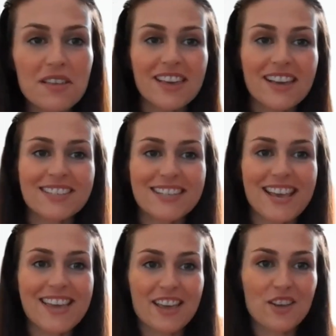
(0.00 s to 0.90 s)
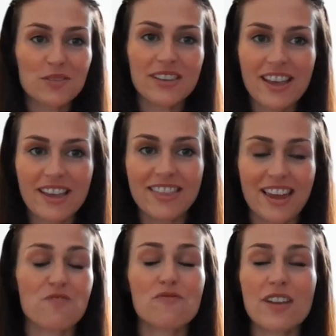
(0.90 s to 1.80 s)
of things there that you said that
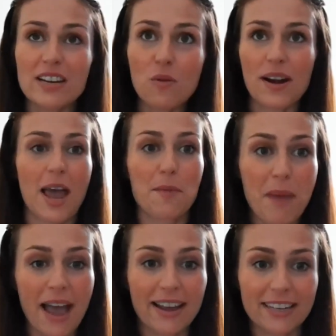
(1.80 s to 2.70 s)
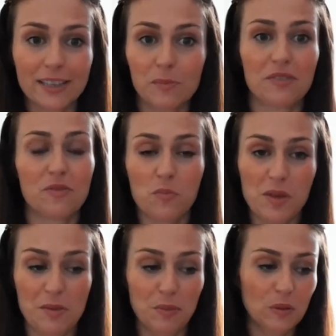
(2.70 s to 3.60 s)
I really want to unpack a little bit for
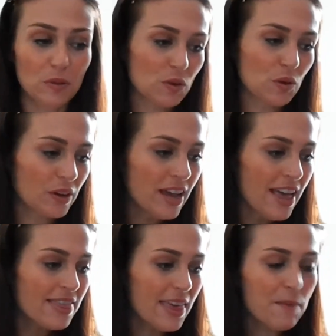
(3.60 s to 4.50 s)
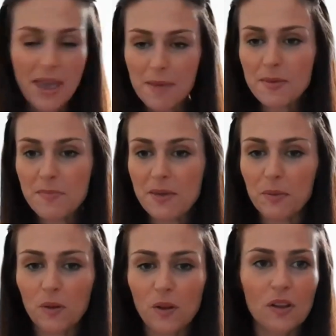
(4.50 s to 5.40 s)
people. So there may be
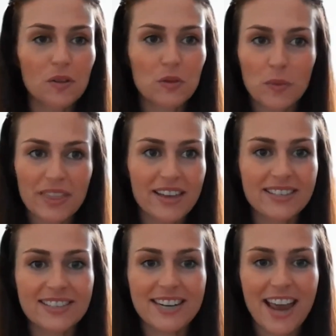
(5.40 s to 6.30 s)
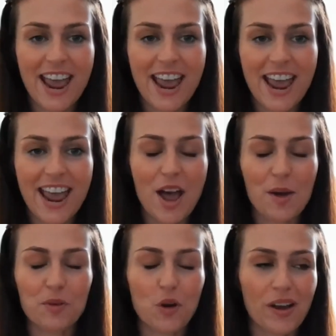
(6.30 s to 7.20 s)
people with us today
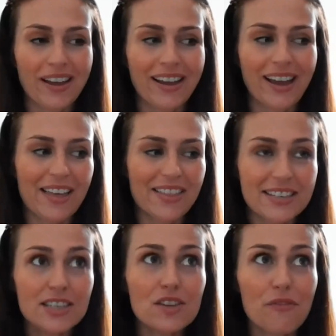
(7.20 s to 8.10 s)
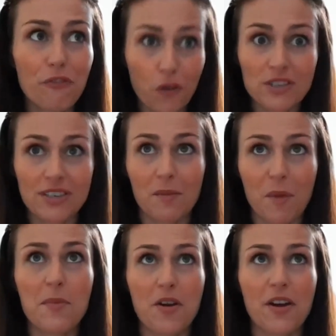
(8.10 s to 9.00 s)
going, this is the first time
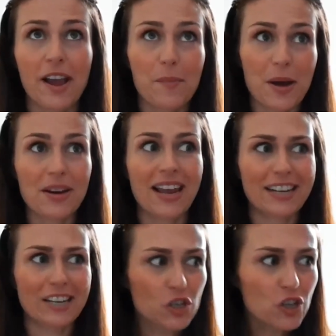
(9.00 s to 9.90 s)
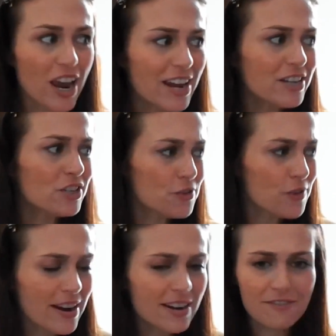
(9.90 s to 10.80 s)
I'm hearing about an exchange
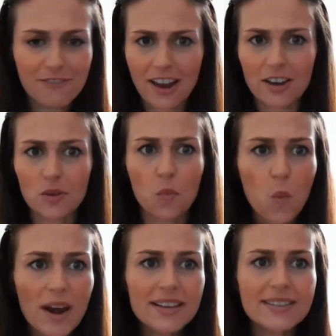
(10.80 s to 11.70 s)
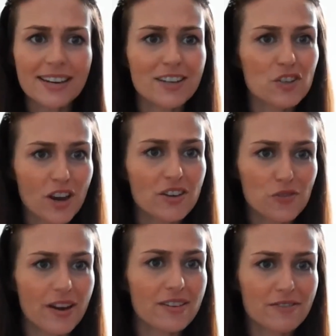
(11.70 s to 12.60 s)
traded fund. What is an exchange
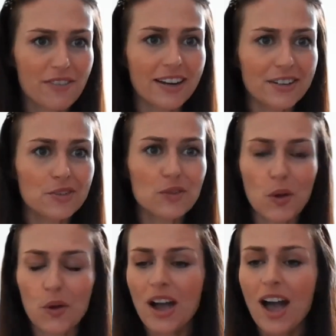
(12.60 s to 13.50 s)
traded fund? So